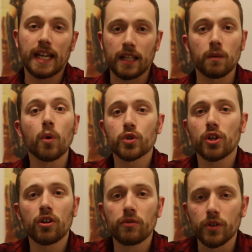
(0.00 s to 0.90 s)
more
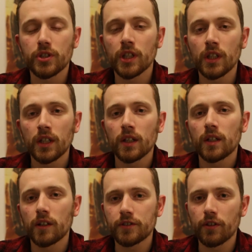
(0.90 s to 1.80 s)
solo route
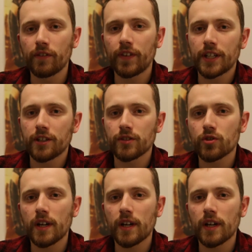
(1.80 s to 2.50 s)
of doing videos,